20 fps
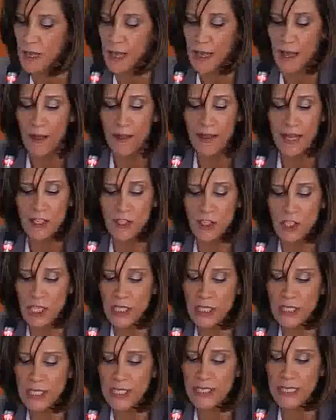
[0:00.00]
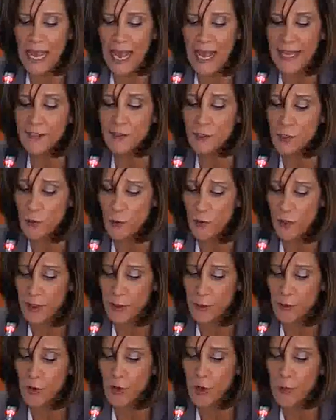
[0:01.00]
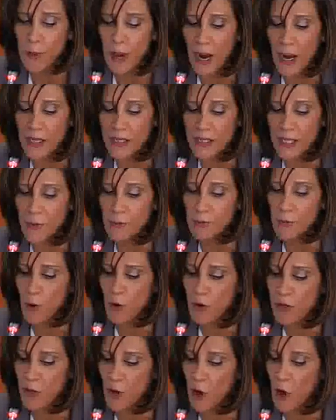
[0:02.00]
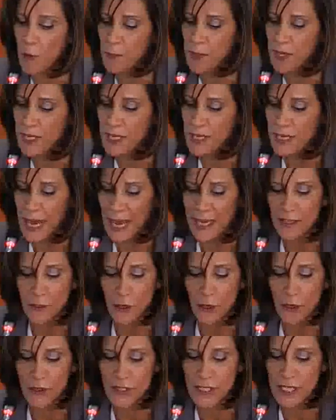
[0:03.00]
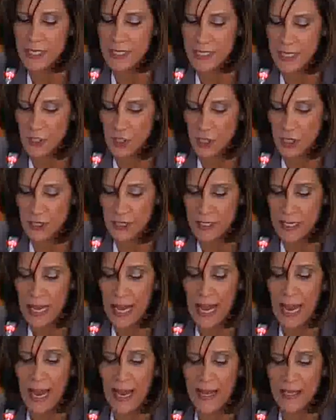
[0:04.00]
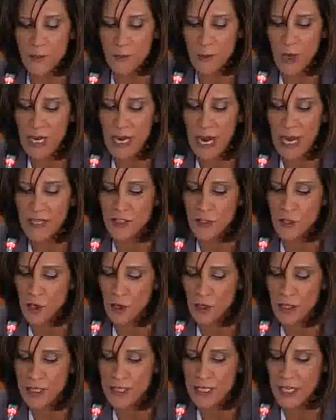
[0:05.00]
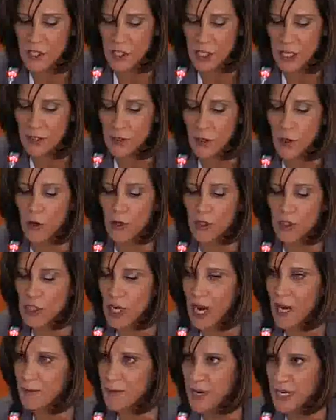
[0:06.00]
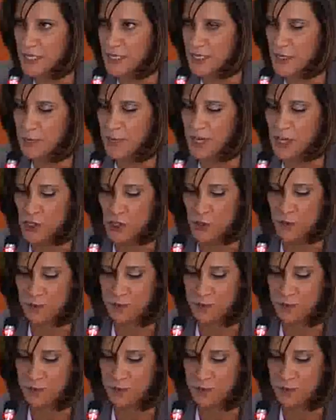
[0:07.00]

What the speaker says: the children and youth took part in both opening and closing sessions, as well as joint session on child participation.